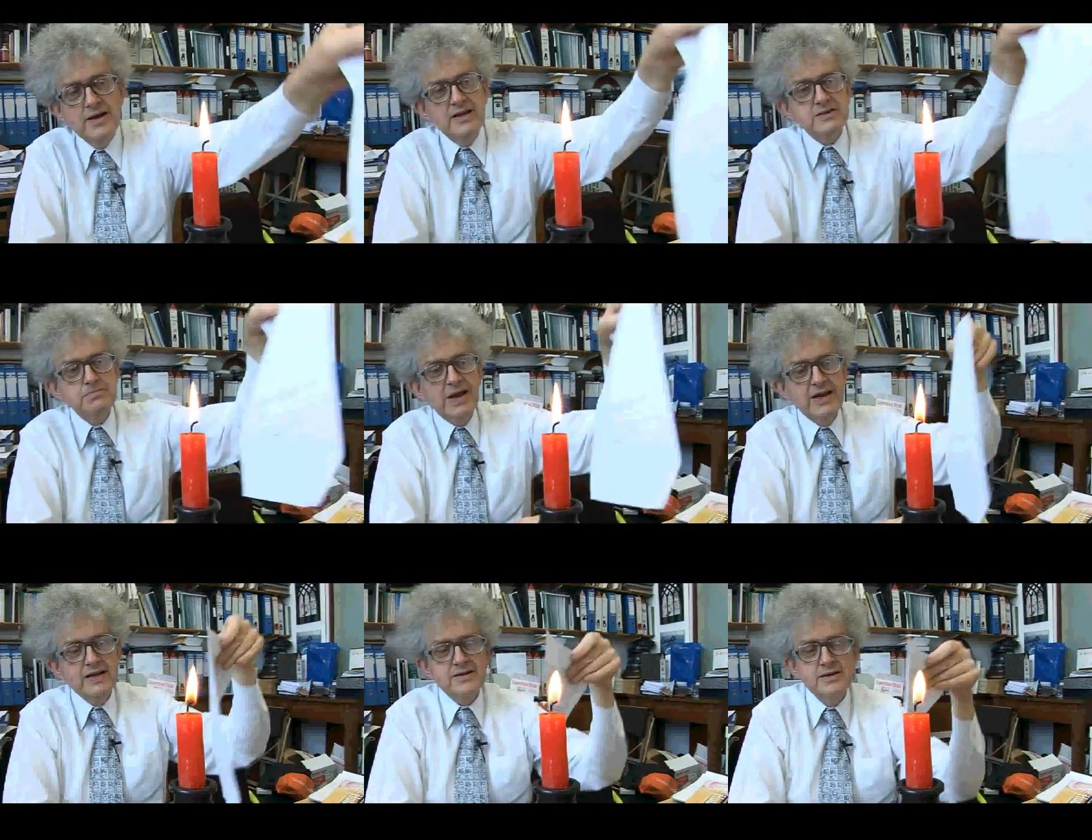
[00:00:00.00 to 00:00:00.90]
is
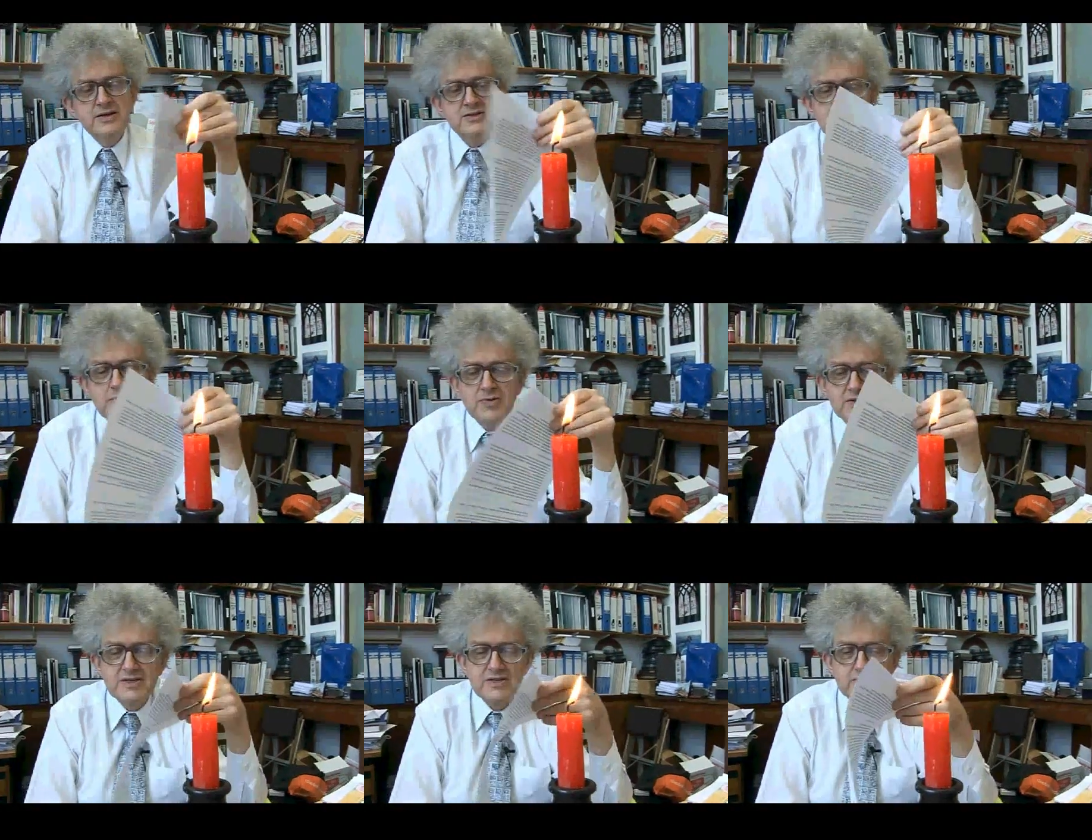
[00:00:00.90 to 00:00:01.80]
made so
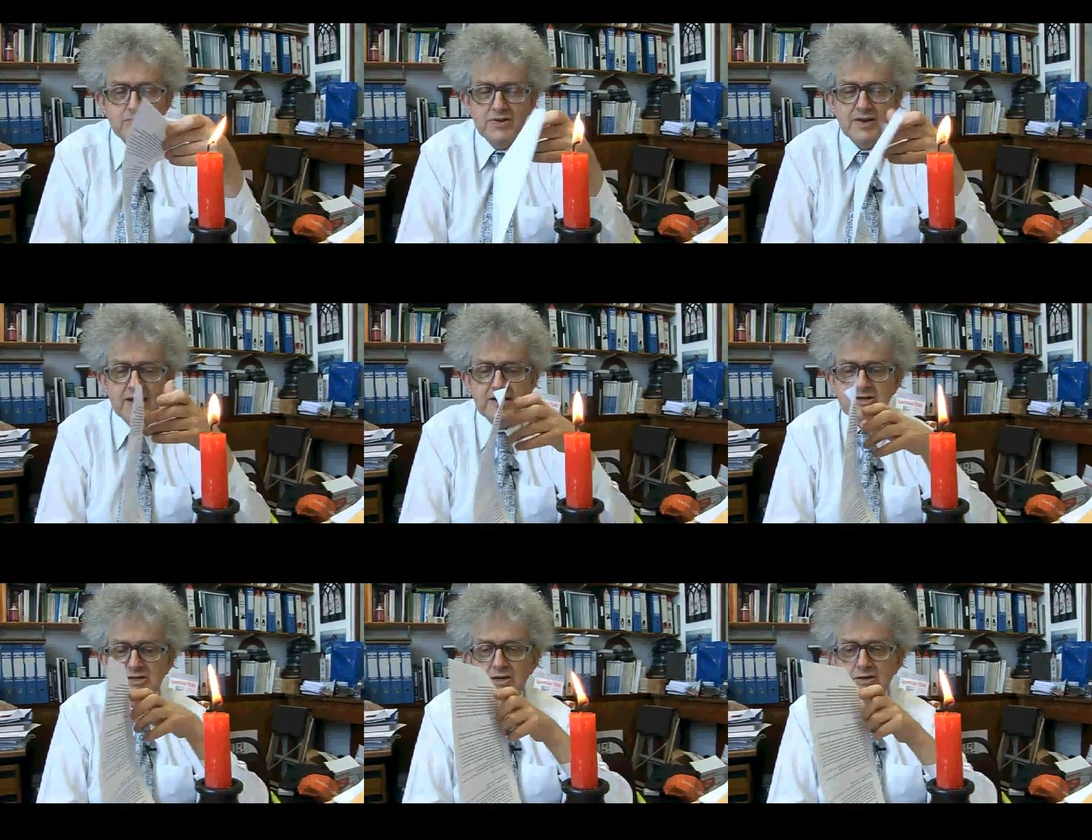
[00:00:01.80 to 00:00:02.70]
that it is rather like a
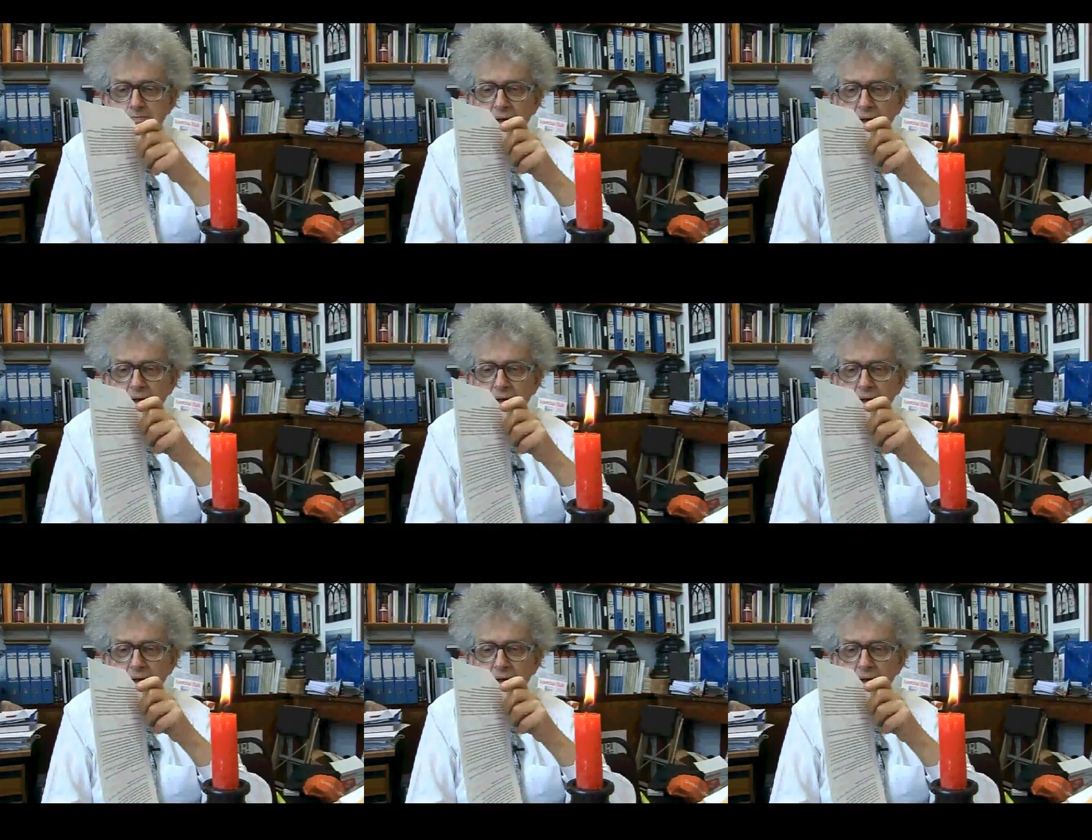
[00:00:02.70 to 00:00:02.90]
sheet of